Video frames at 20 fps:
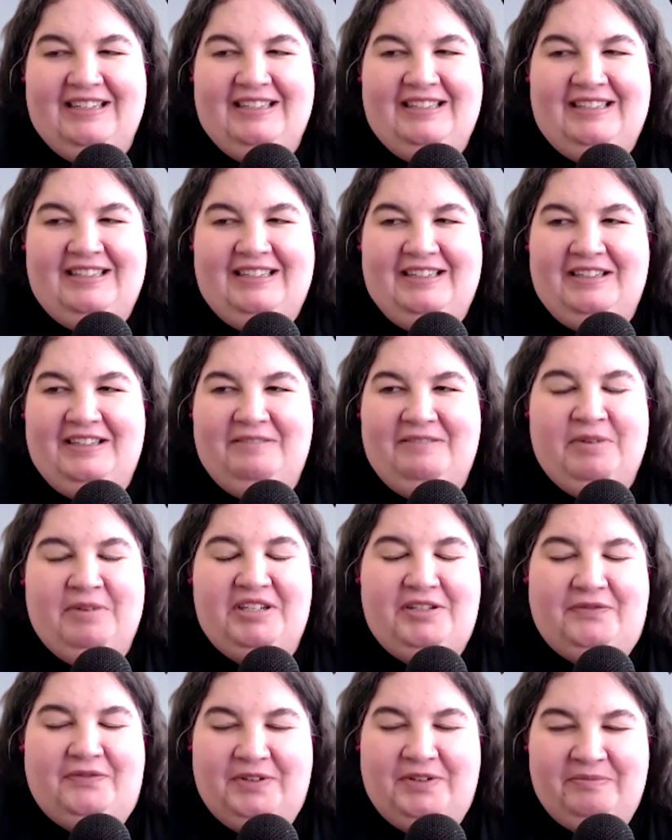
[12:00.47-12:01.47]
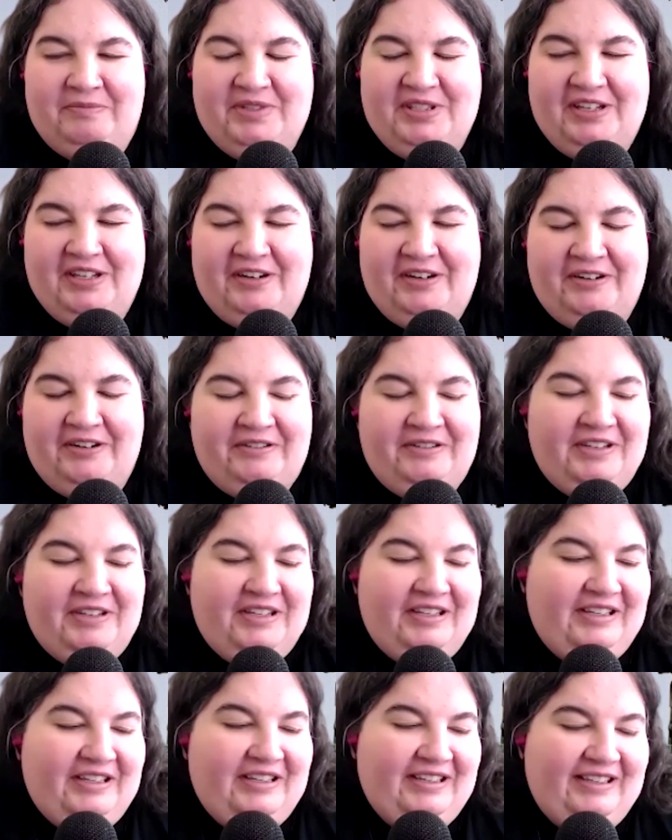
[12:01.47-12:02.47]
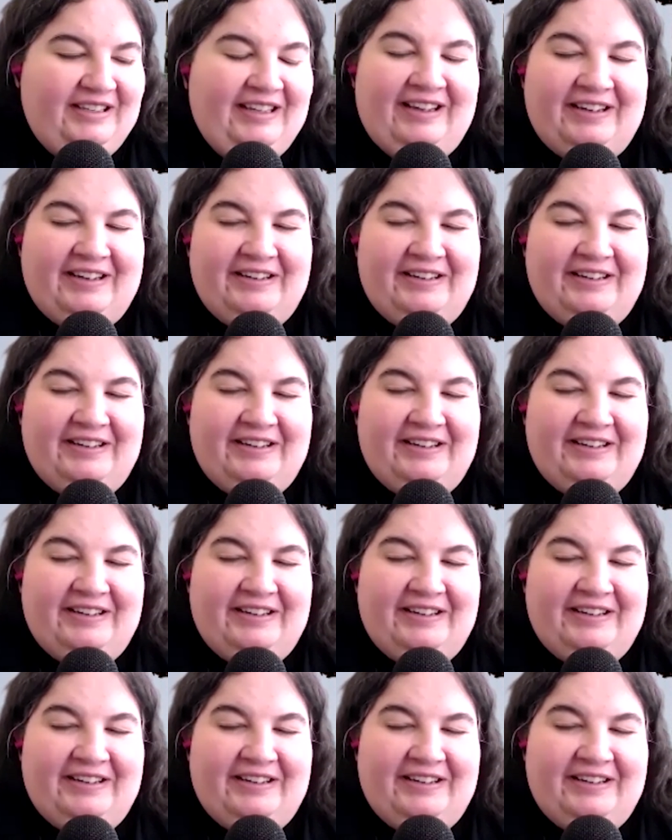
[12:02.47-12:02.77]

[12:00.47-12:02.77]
to a bunch of them. So oh, yeah, yeah,